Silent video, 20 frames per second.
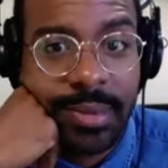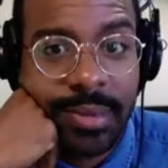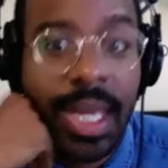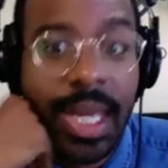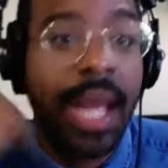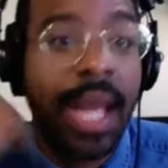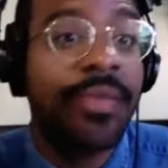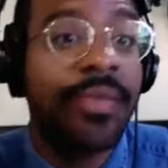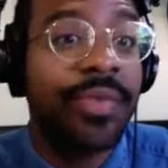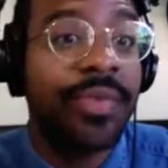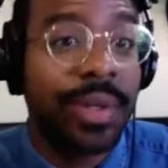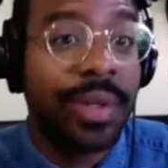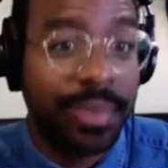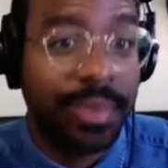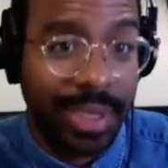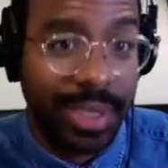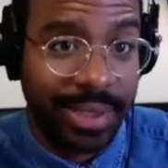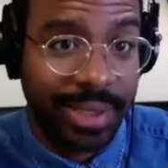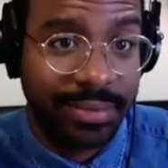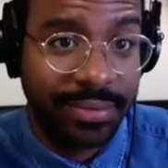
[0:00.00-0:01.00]
every
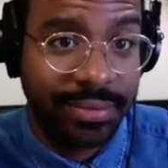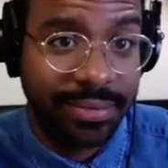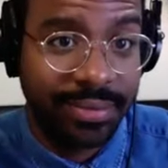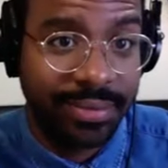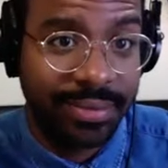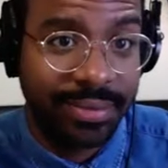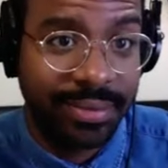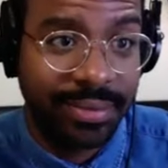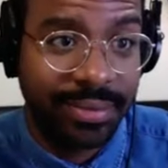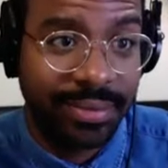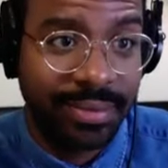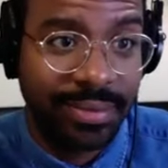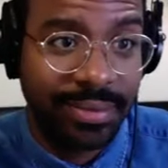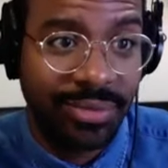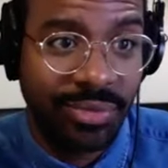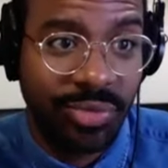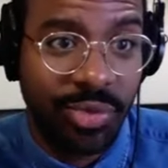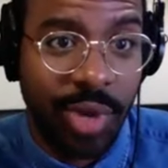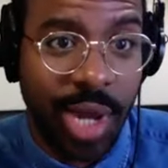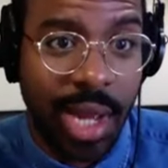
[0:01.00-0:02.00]
week,
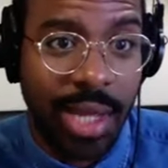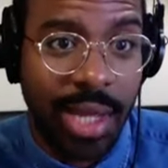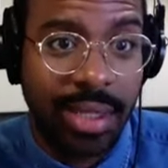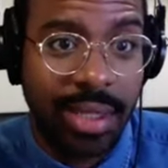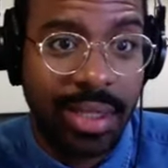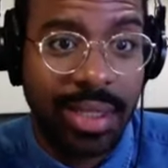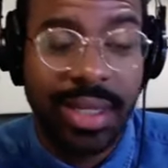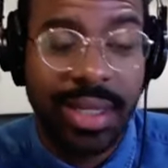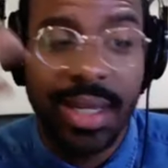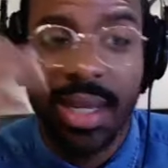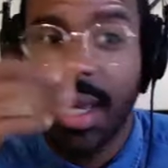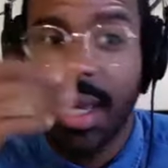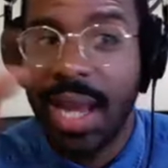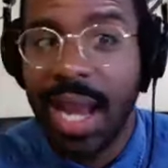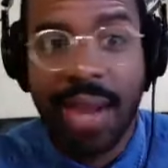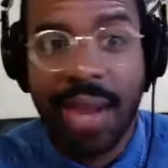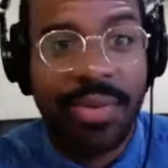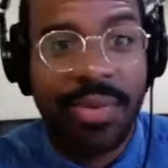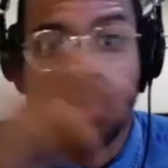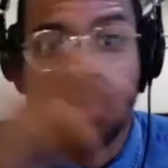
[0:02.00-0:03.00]
right?
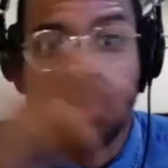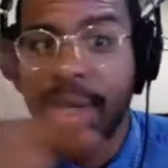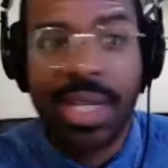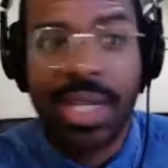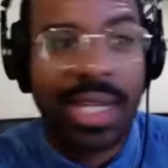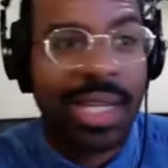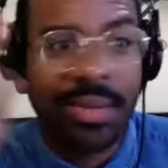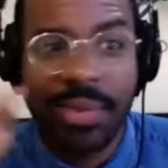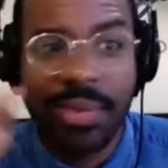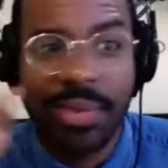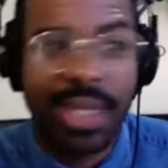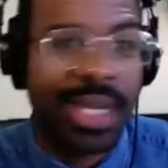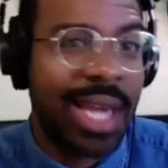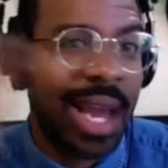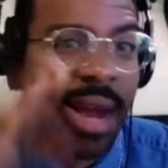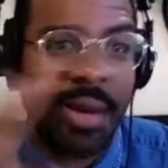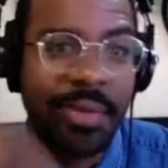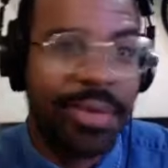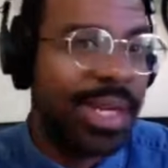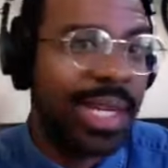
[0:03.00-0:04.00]
Every weekend and week
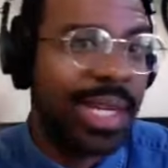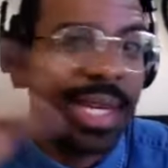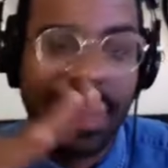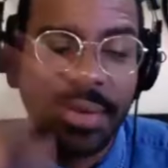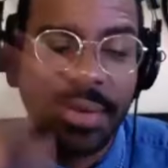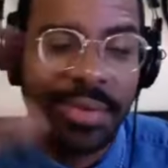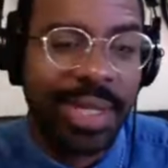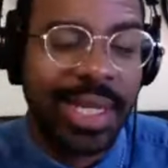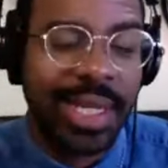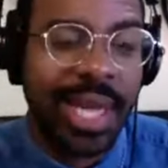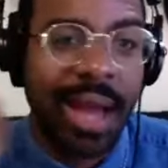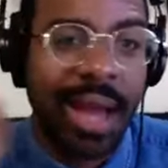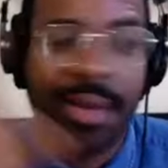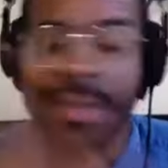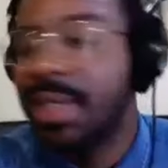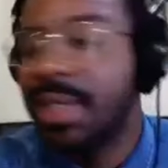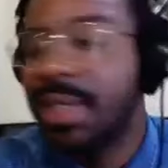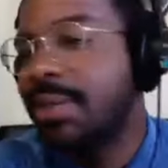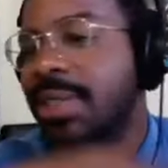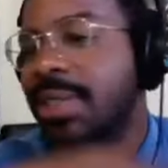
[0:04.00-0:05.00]
out, weekend and week out.
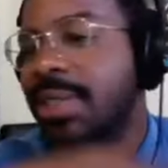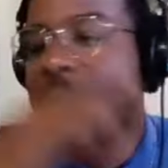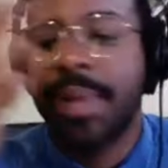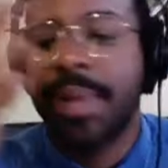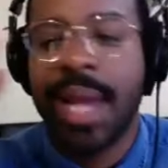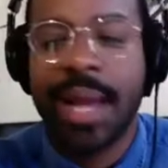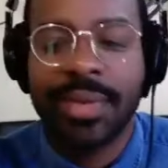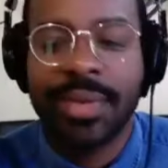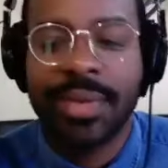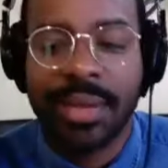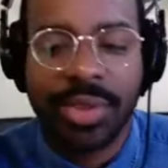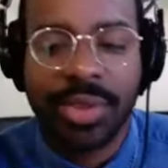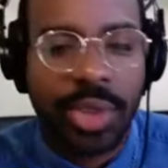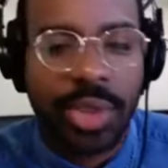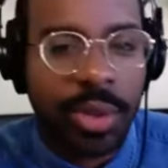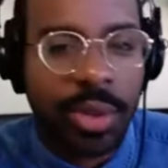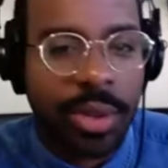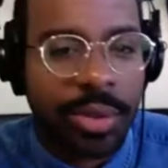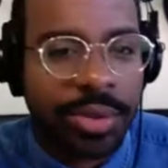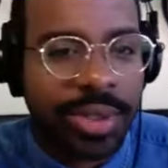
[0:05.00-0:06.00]
Then on top of that, I have to have
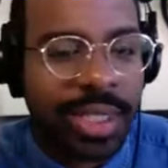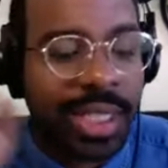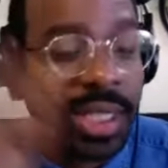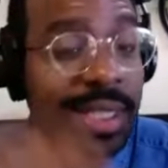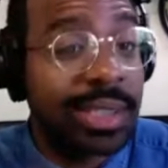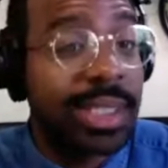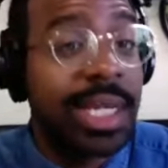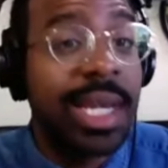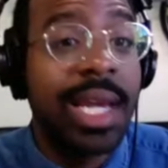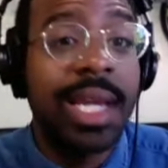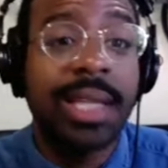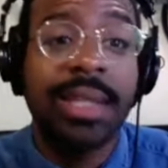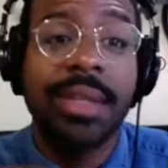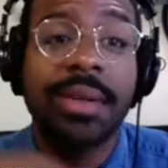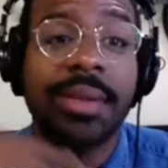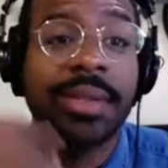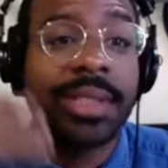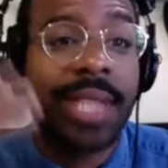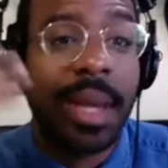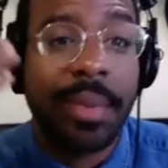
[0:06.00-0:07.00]
solo things.
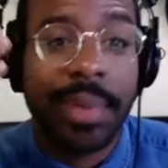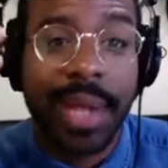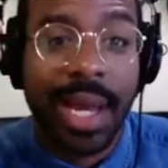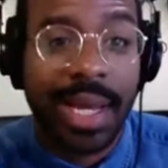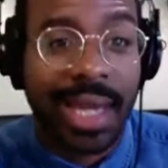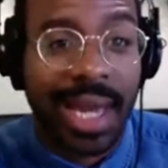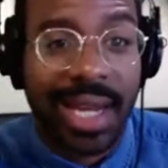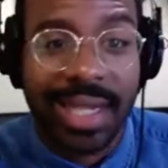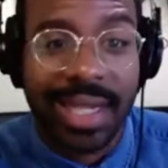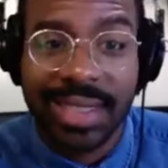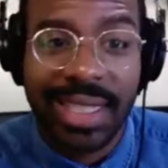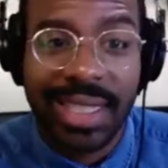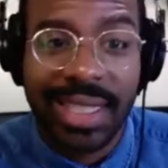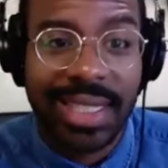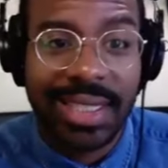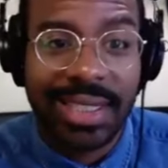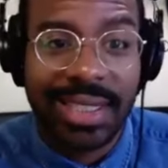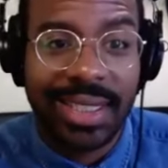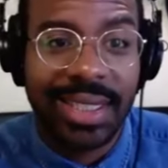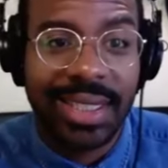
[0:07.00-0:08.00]
Then on top of that, I got to
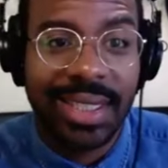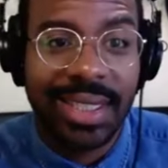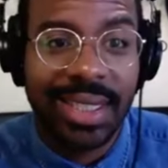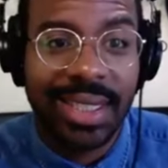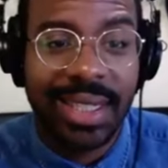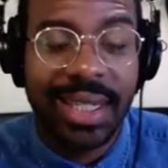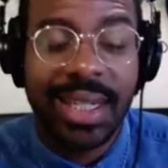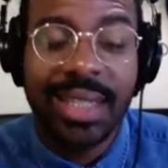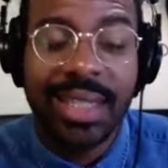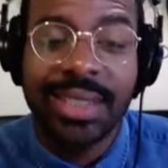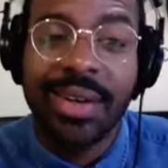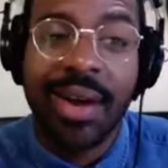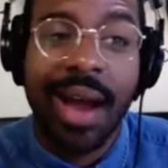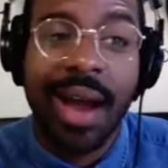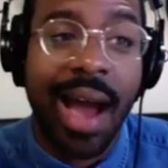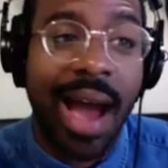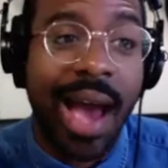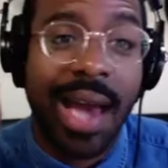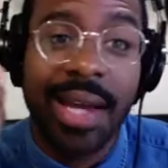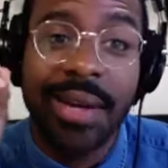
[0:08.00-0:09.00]
teach. So
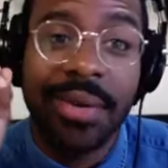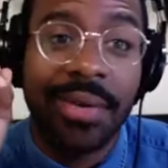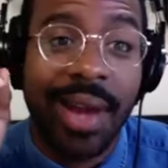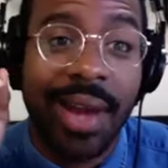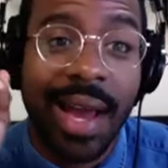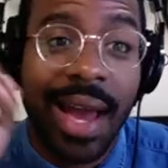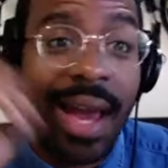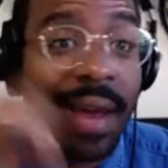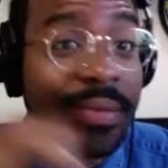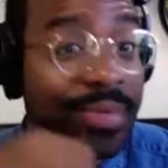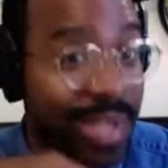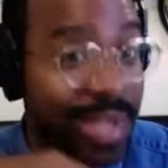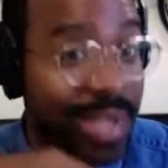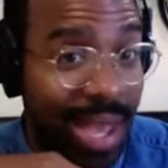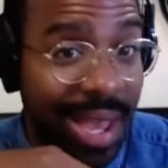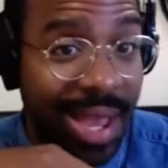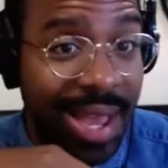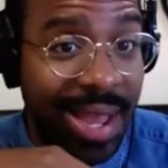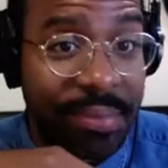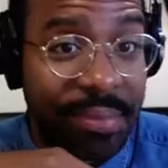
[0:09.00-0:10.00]
I don't have
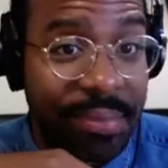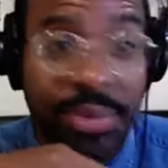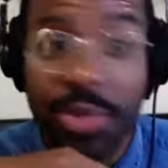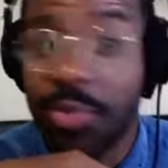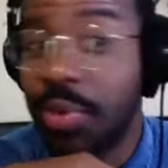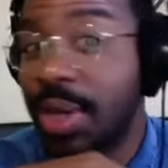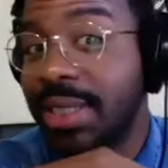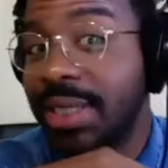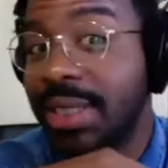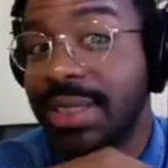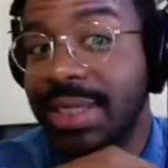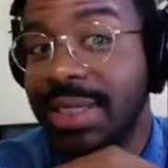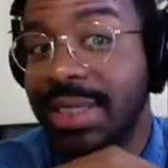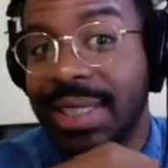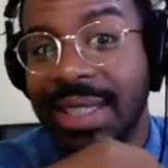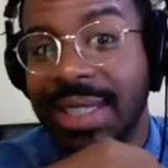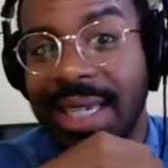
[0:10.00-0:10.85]
time to waste